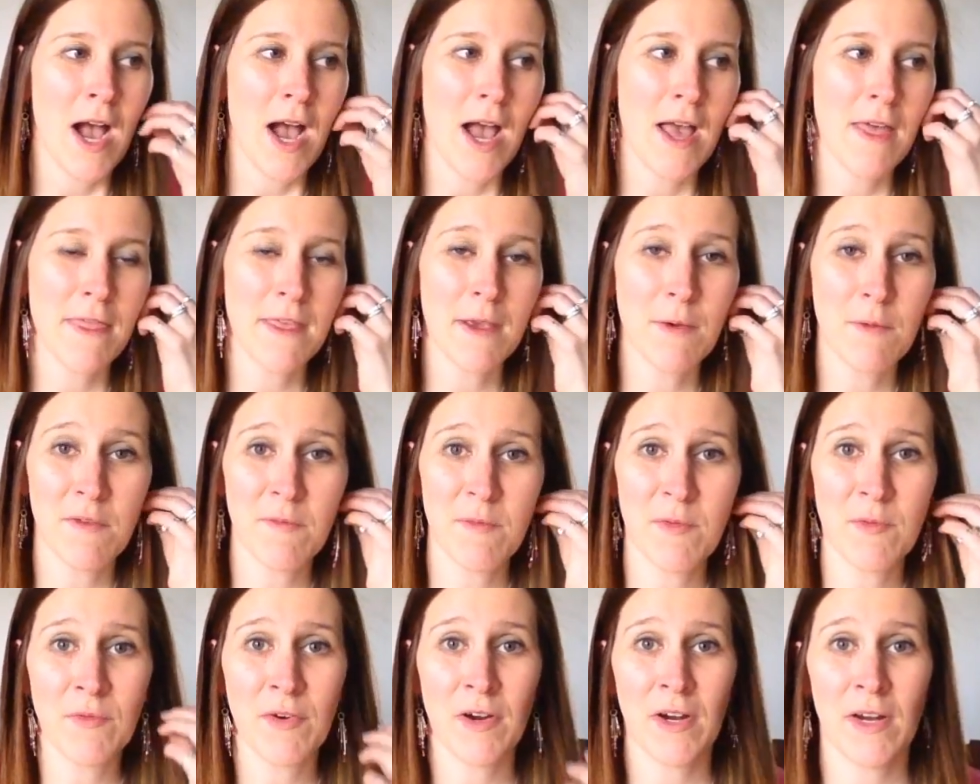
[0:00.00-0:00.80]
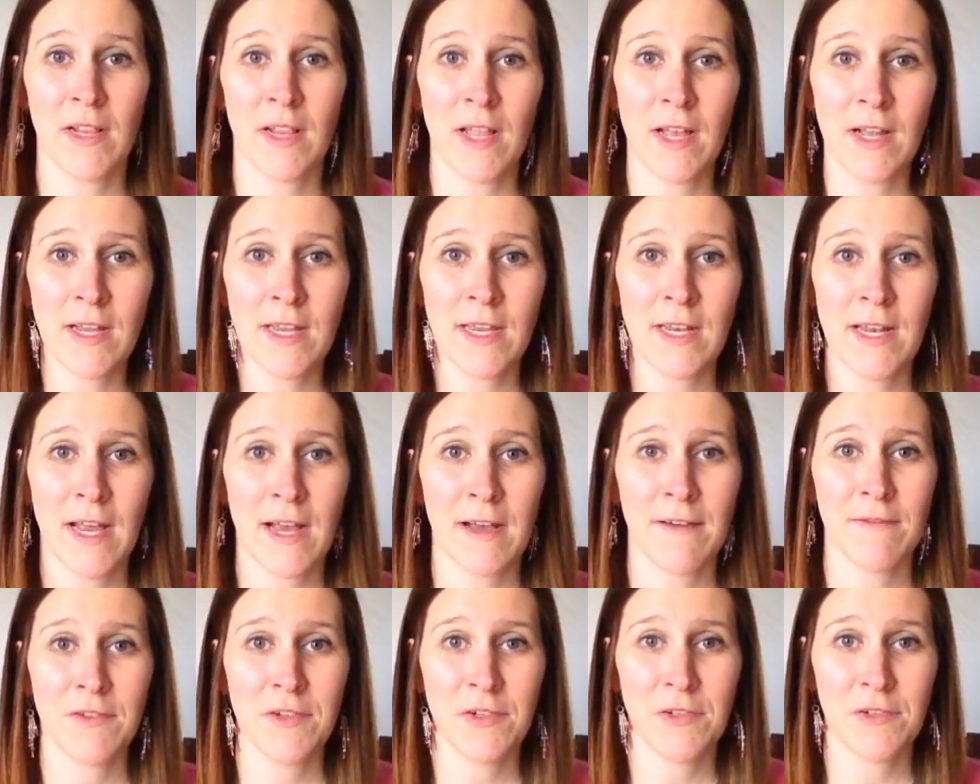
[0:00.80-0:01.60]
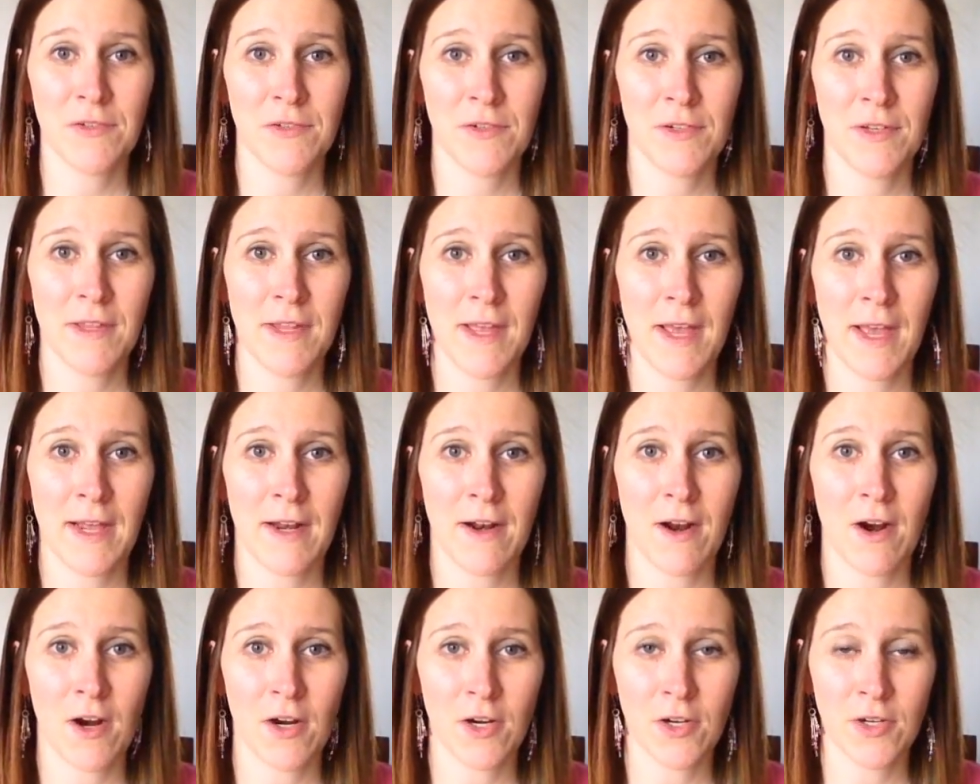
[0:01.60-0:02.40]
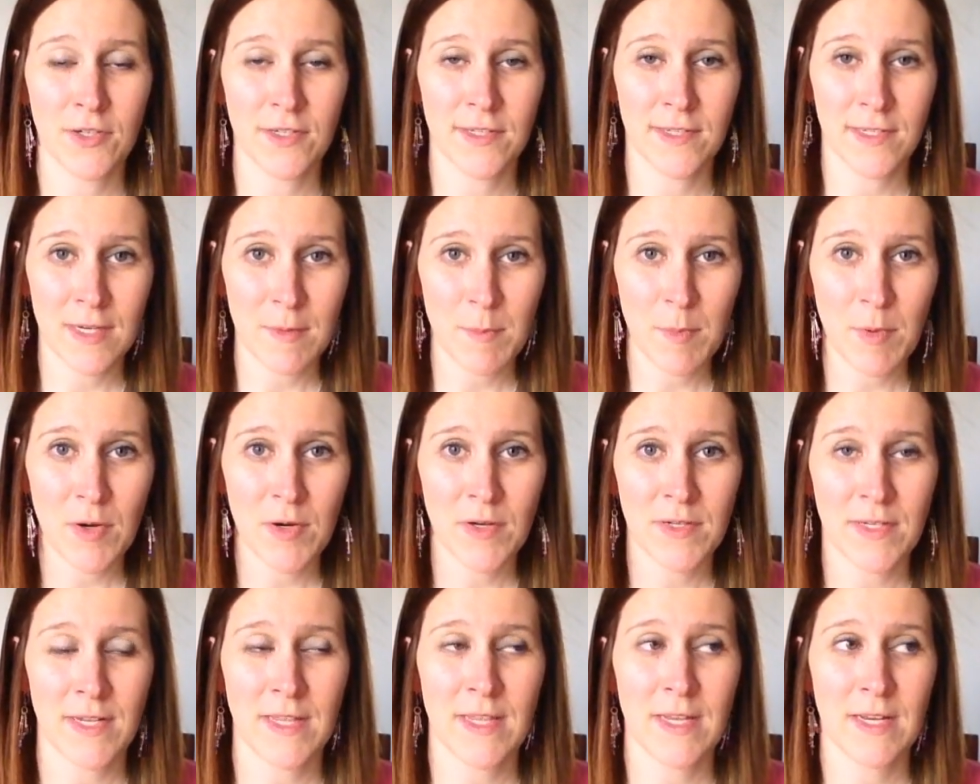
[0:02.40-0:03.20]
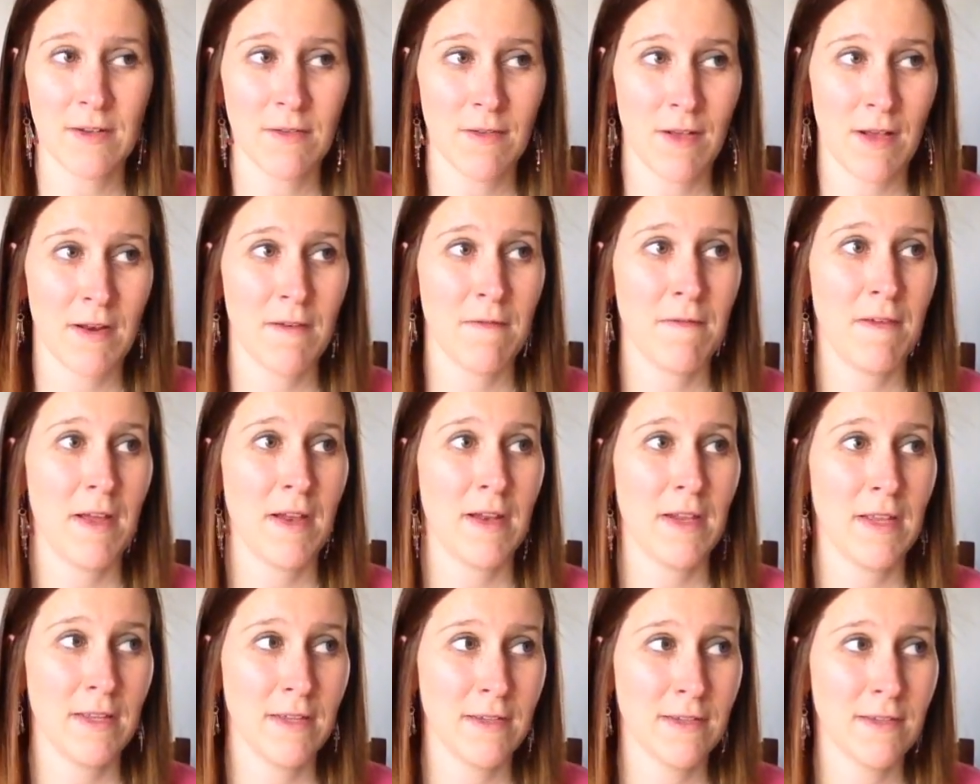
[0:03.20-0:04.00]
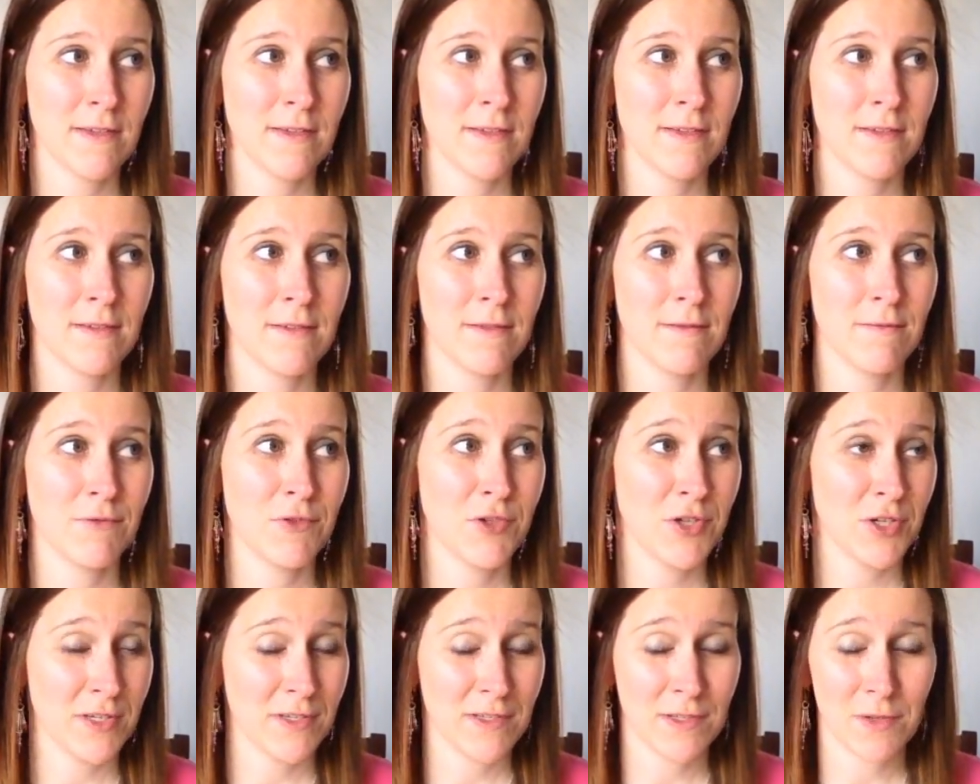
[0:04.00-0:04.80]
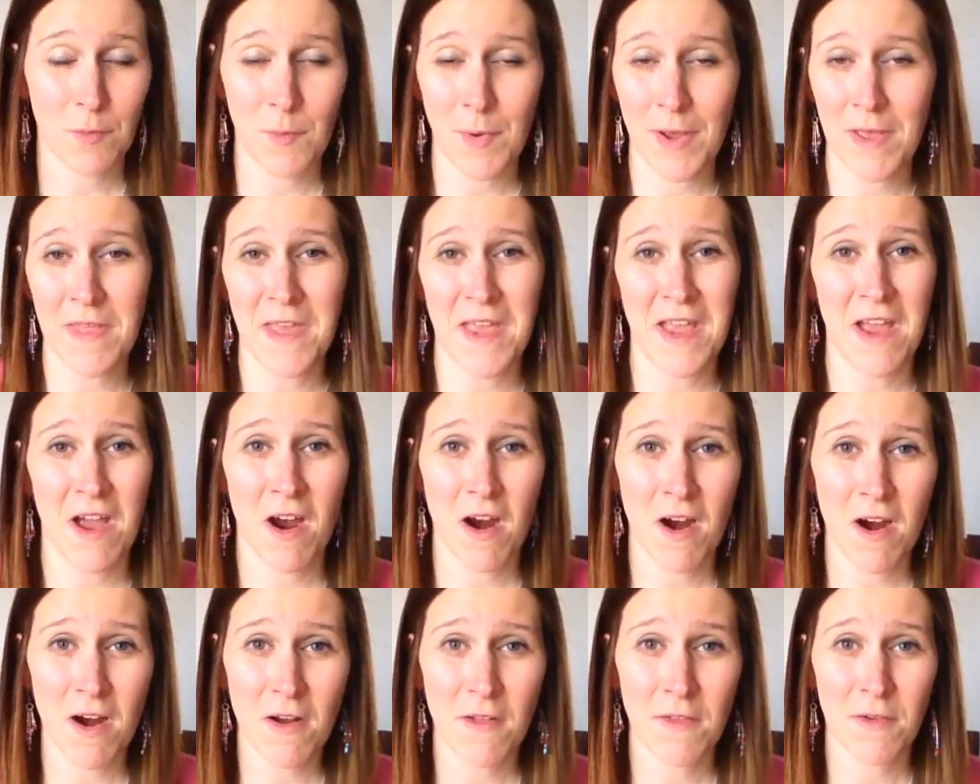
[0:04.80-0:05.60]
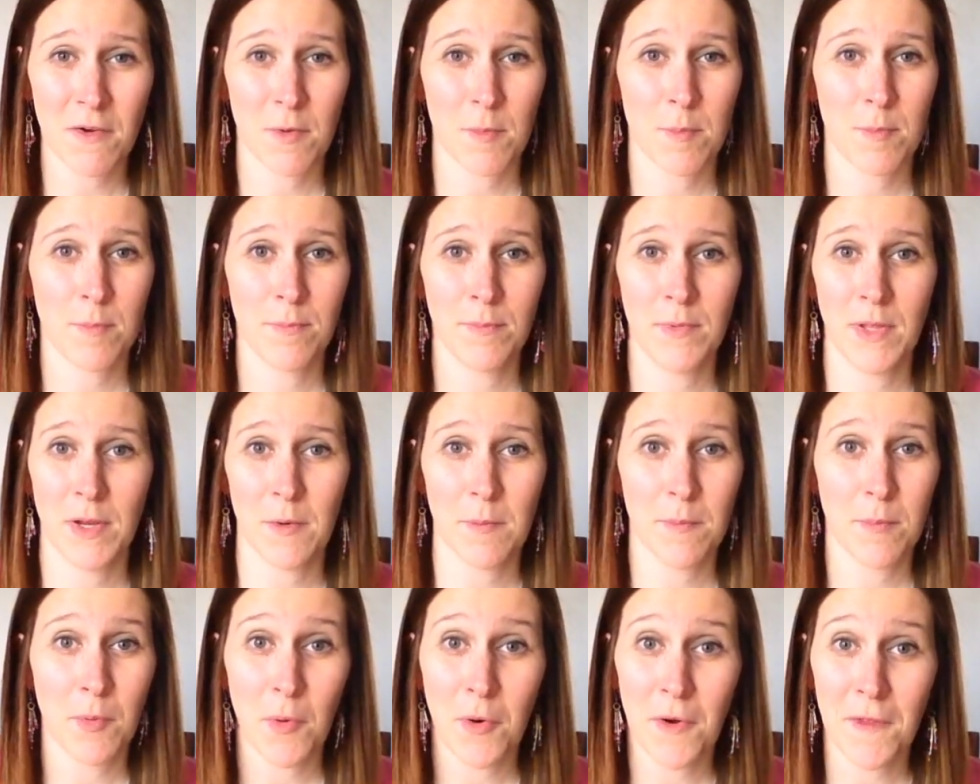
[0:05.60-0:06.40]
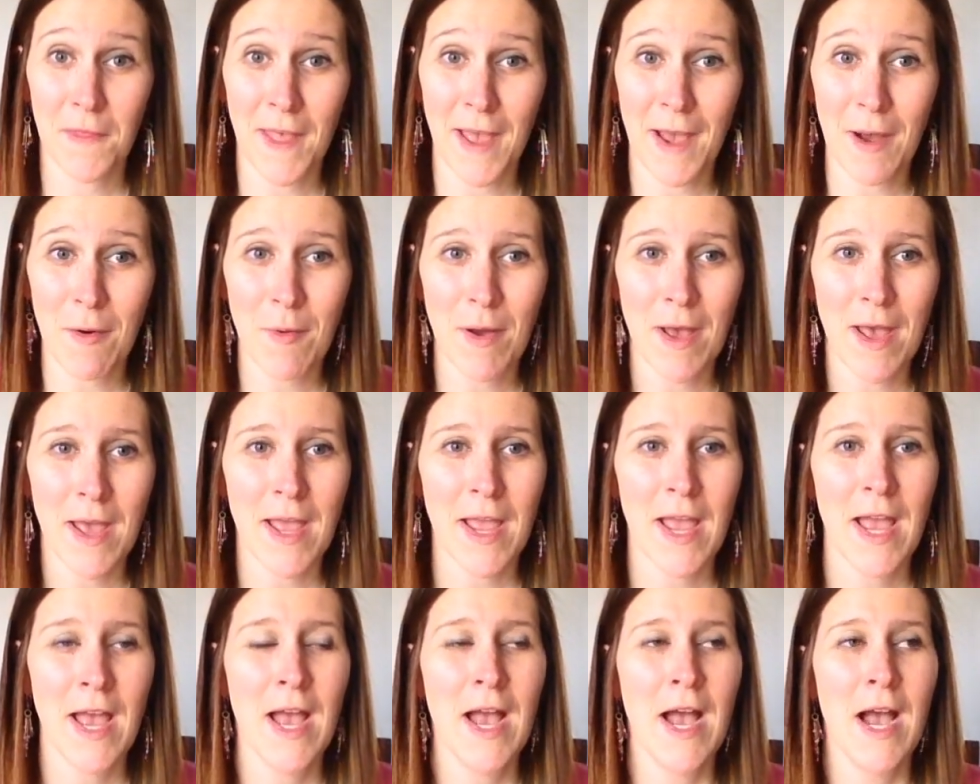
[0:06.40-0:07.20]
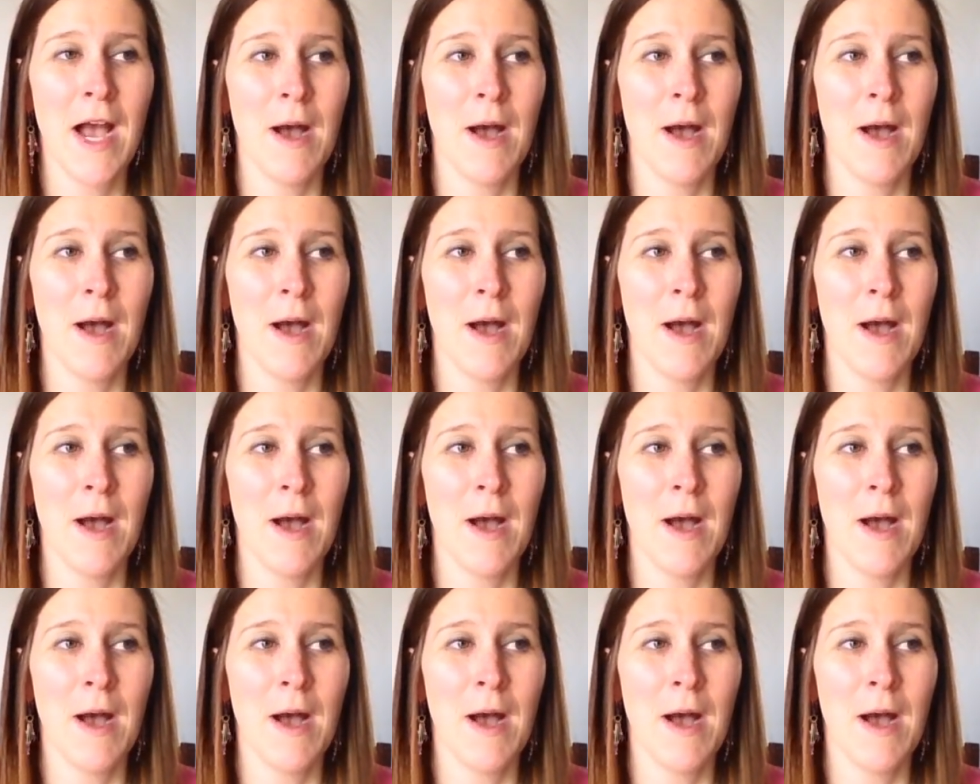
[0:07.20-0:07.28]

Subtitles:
I think we've been very lucky to have children that are good sleepers. I think a lot of that is just the way they are. They're born that way.